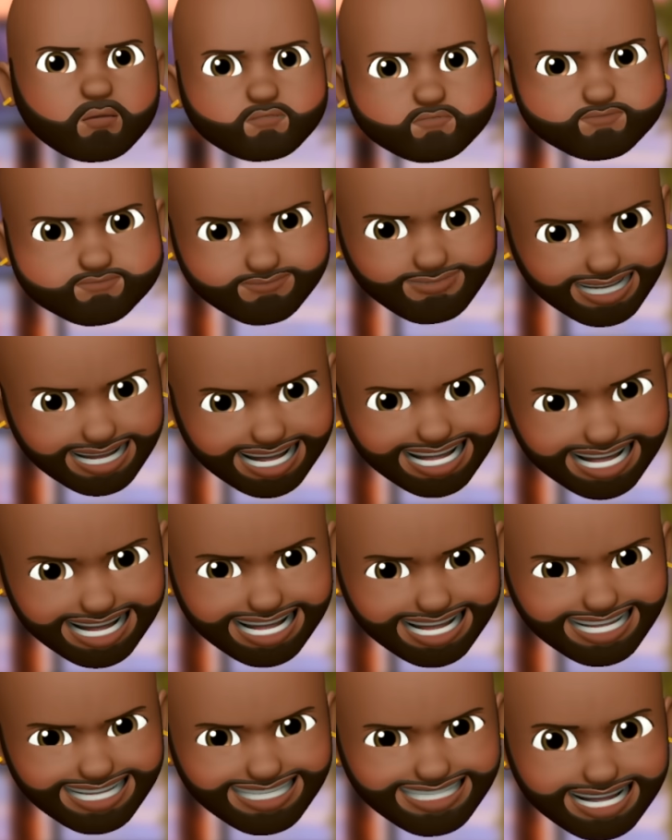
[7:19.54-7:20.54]
a
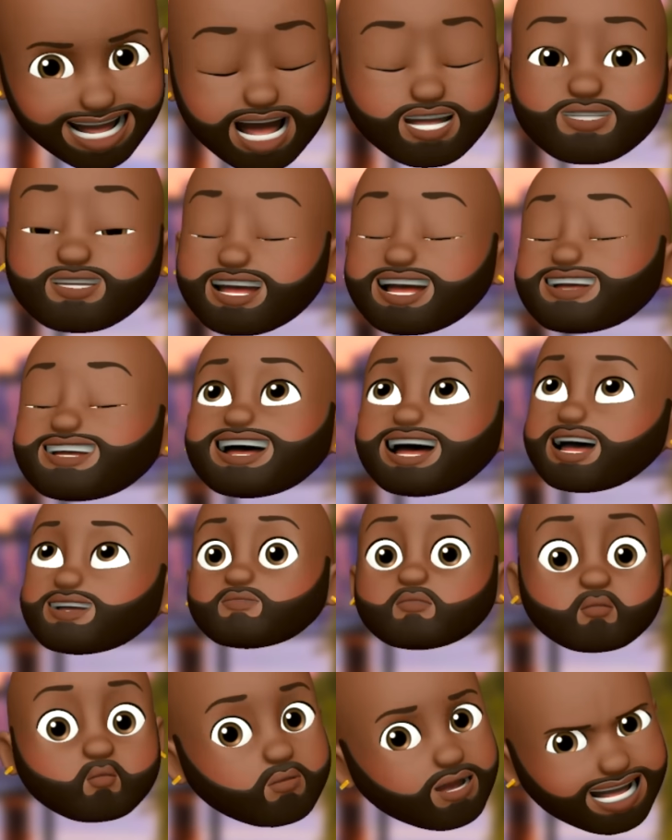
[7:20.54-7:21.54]
minute, this
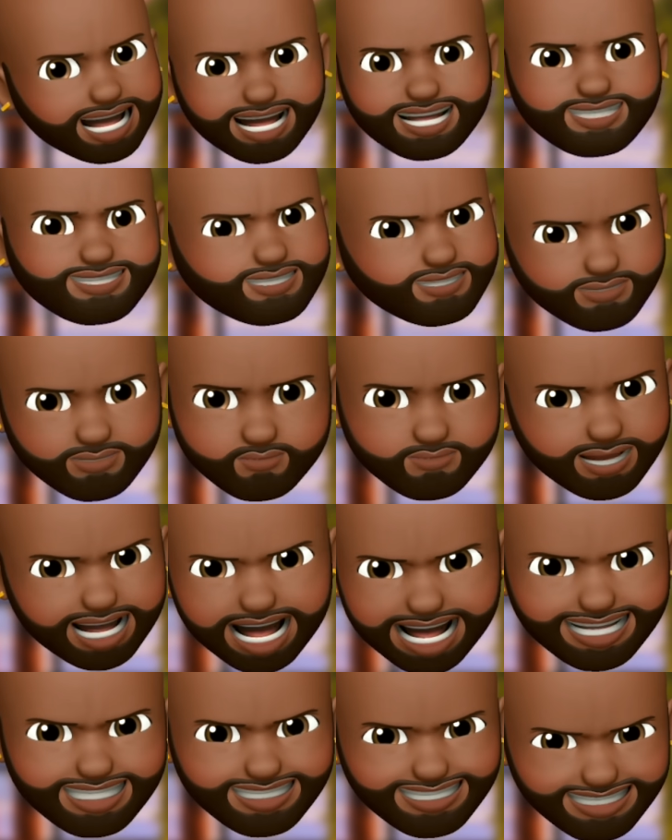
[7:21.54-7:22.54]
is way too
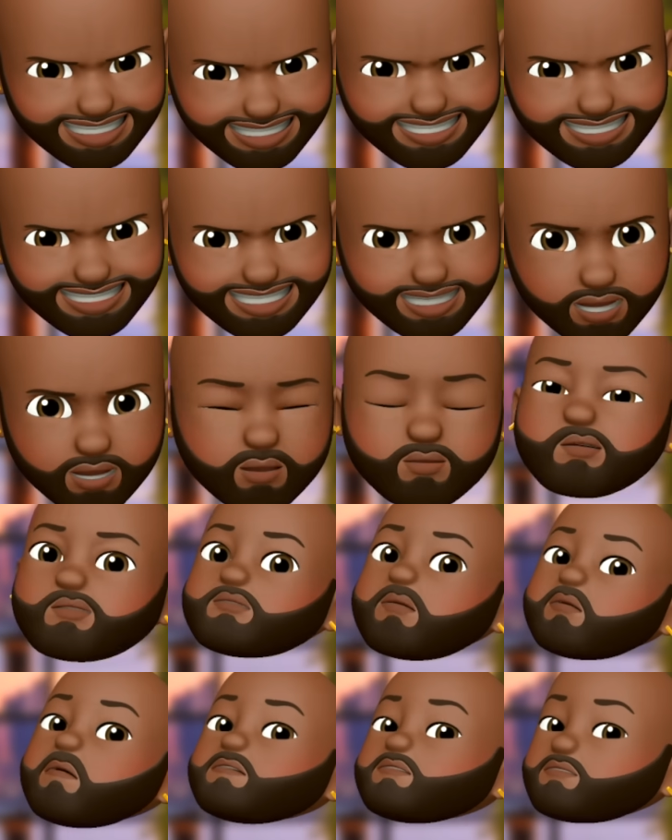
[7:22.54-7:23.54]
much.
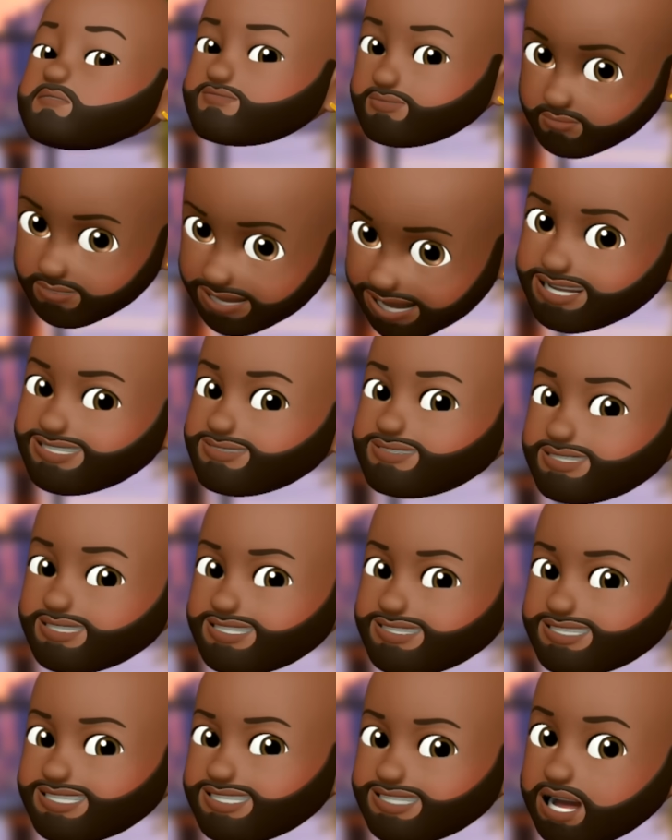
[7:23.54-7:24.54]
But
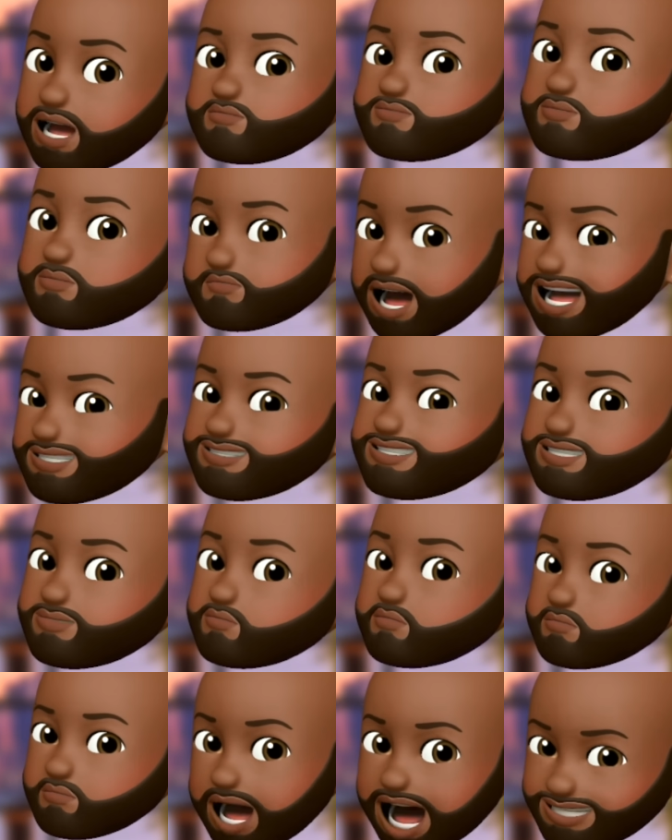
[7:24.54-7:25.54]
if you
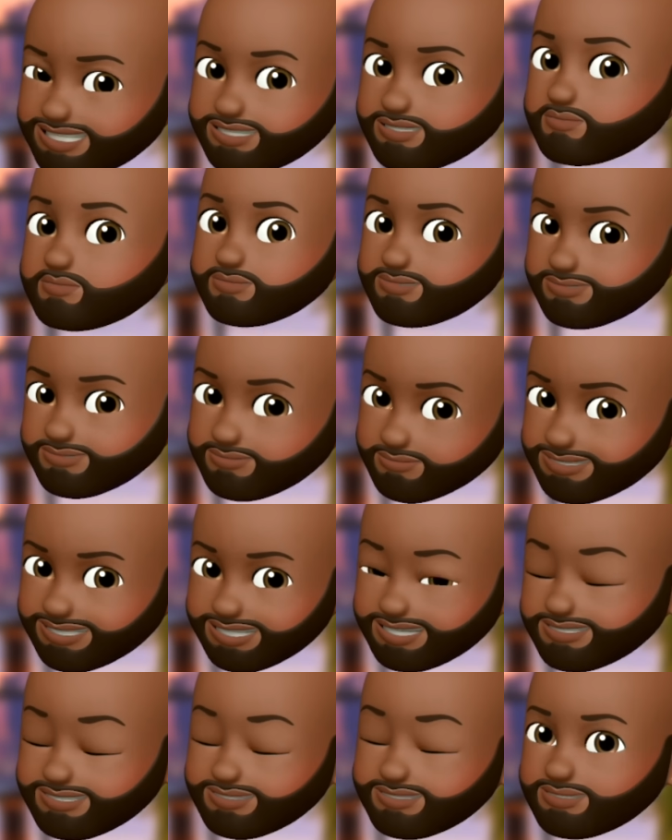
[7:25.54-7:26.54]
actually watch the
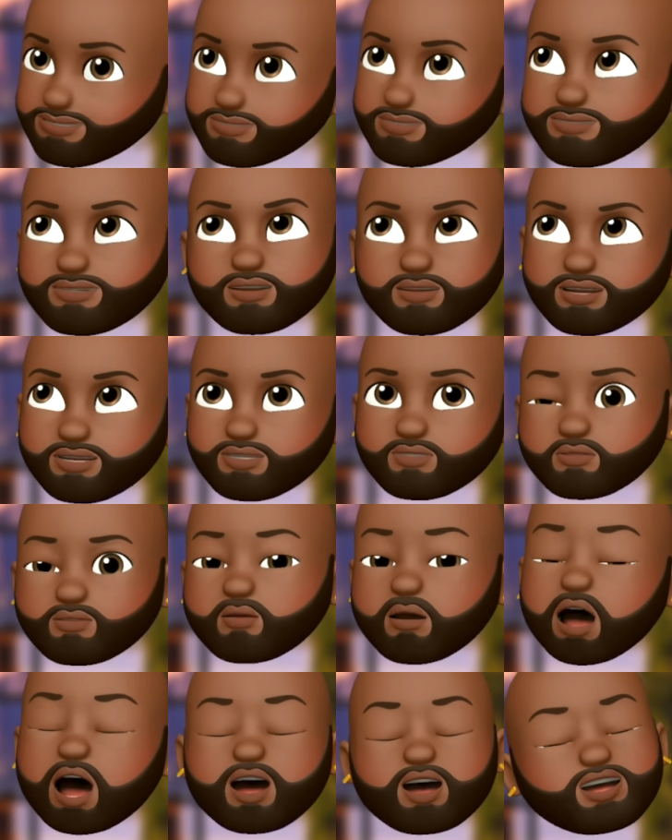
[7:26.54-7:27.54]
reunion,
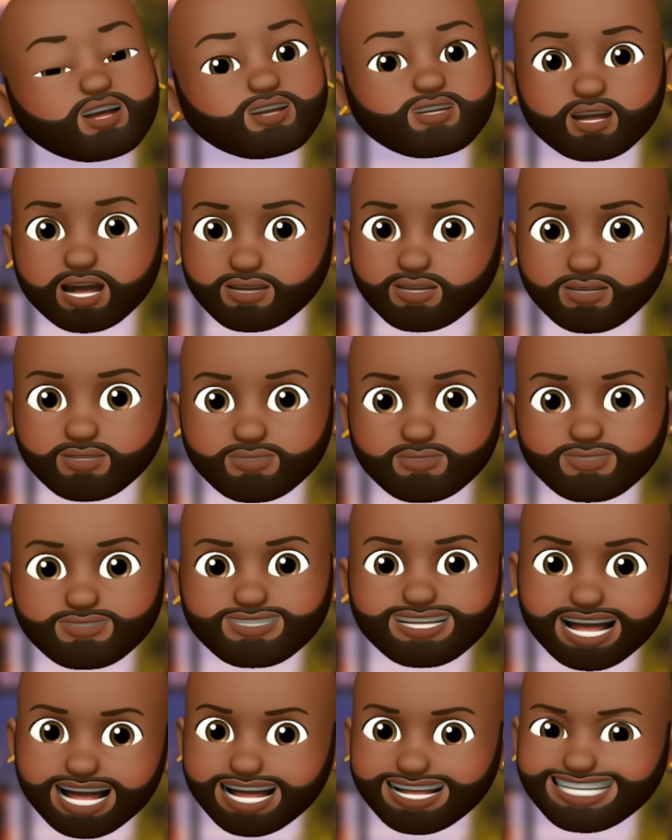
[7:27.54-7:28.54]
you already know
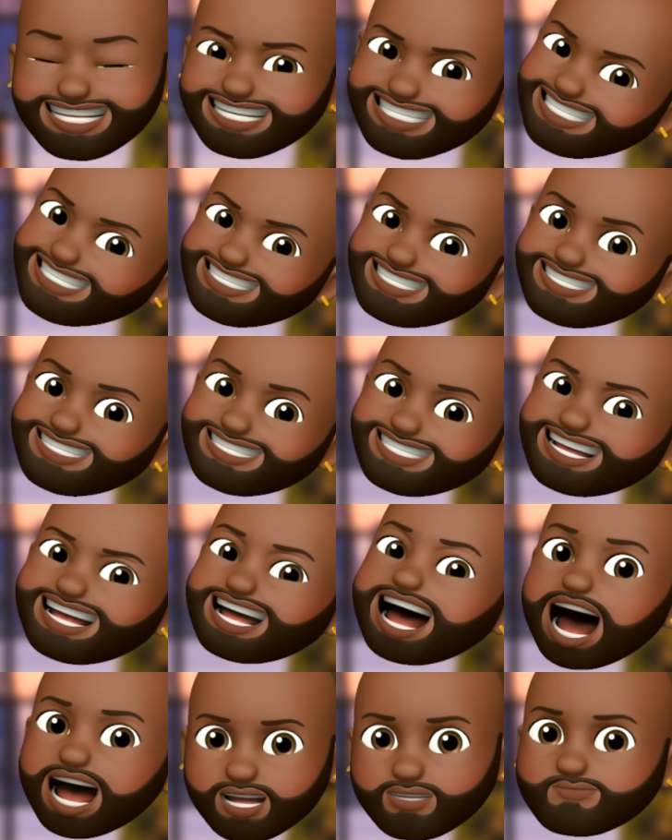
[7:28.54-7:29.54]
that
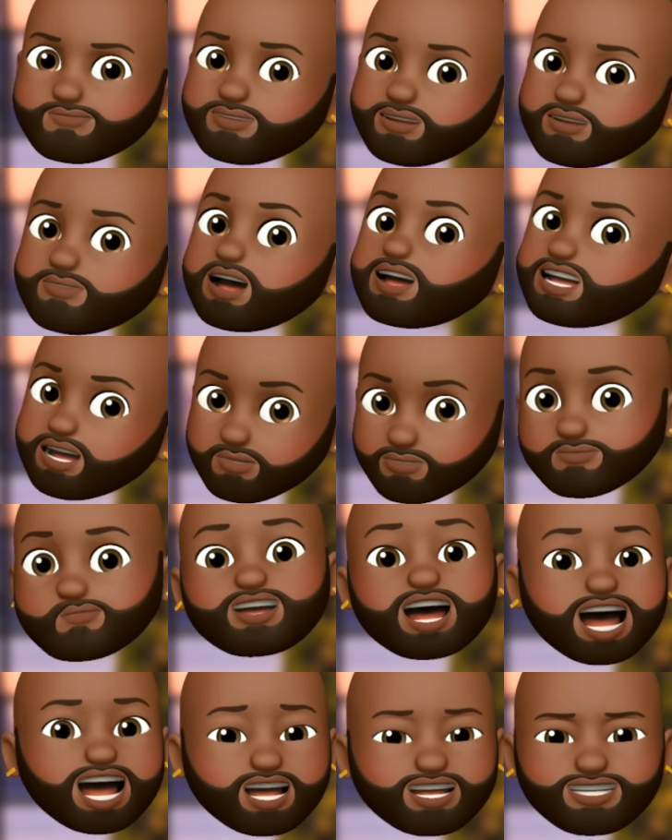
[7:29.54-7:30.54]
it kind of fell a little
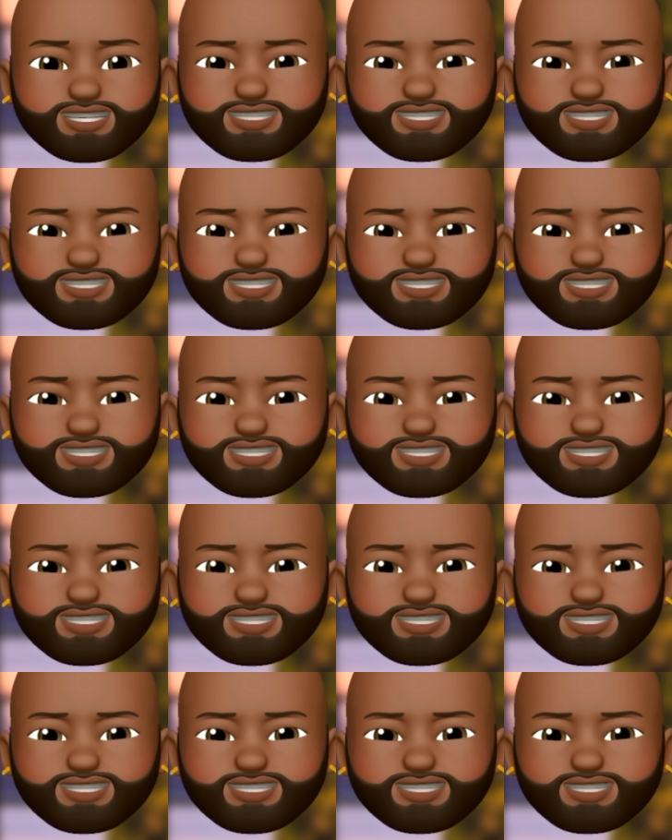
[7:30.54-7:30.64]
flat.